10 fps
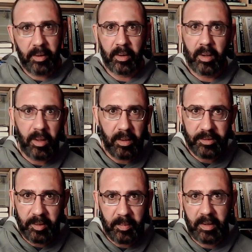call
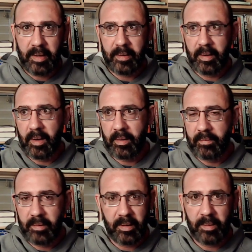somebody and
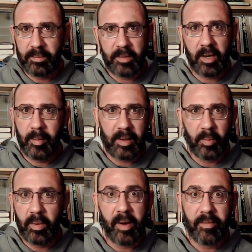talk about
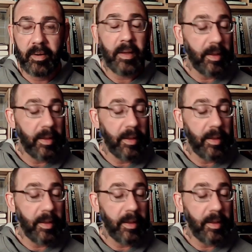whatever.